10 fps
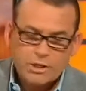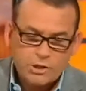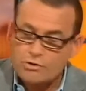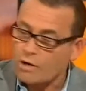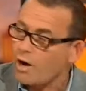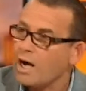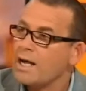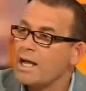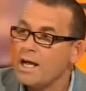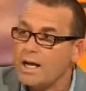Do you know, I
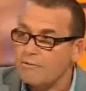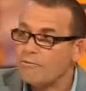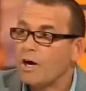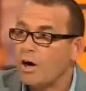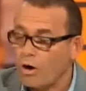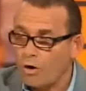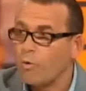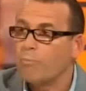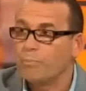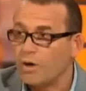have a
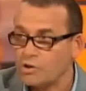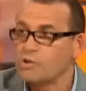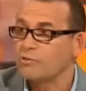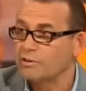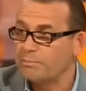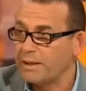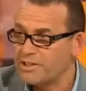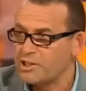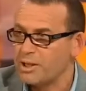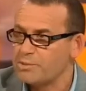whole box full of
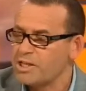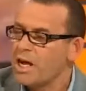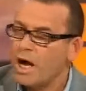payslips.